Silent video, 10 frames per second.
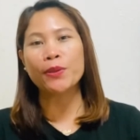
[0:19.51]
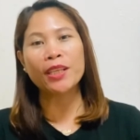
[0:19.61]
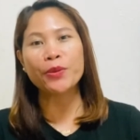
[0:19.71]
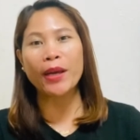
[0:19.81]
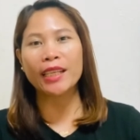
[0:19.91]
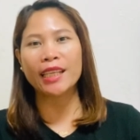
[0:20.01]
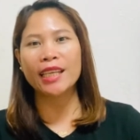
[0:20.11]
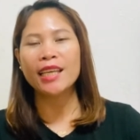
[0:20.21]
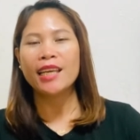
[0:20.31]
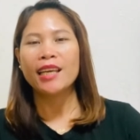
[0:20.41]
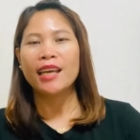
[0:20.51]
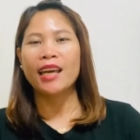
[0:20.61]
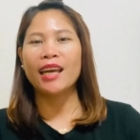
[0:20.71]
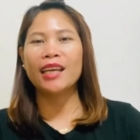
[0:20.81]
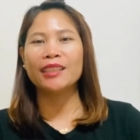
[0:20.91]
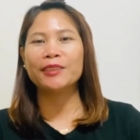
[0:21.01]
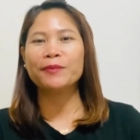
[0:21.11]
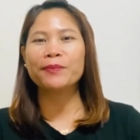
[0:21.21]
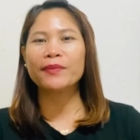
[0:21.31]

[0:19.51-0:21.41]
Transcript: 2020, and